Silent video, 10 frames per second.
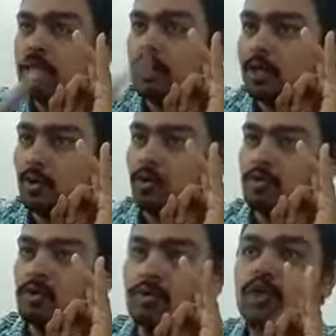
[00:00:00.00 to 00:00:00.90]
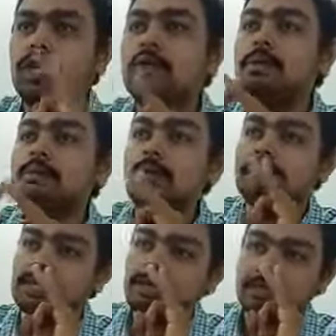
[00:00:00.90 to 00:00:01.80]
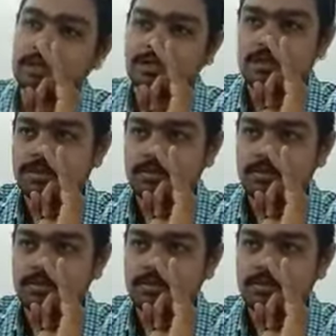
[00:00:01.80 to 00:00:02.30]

and goes, so reimbursement of expenses.